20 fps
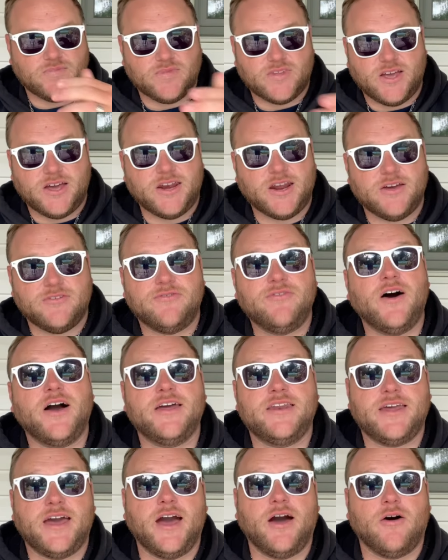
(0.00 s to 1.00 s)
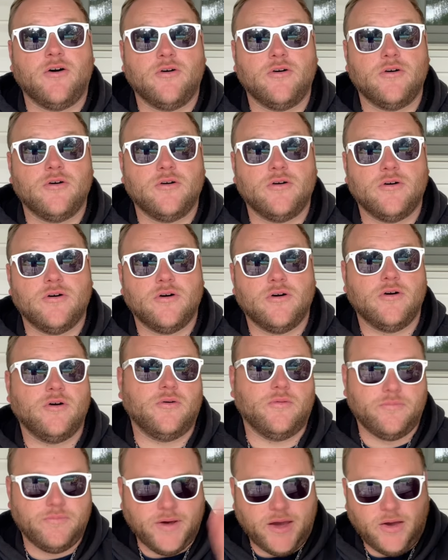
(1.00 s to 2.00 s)
and I find out
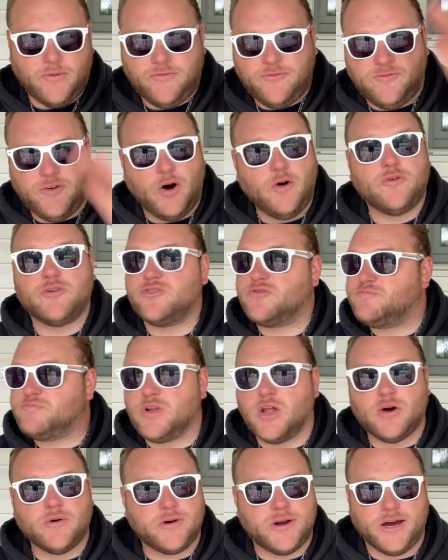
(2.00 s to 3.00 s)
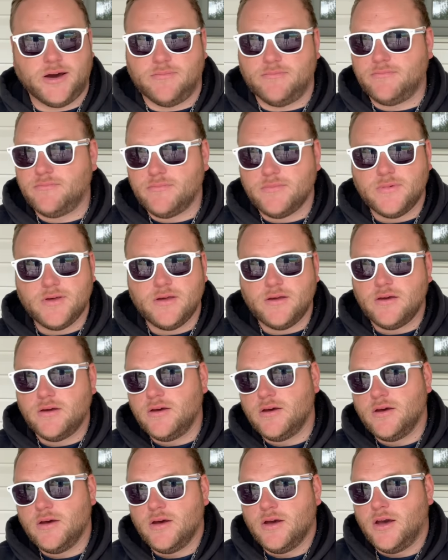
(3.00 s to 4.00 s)
my phone is blowing up.
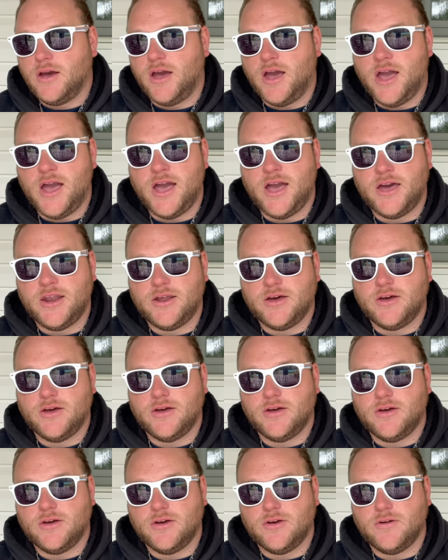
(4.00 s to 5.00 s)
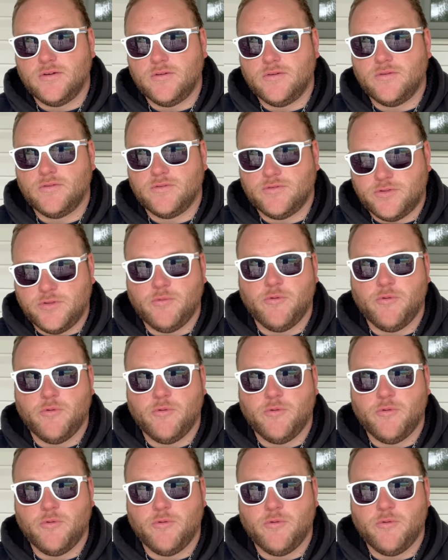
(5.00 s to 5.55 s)
And the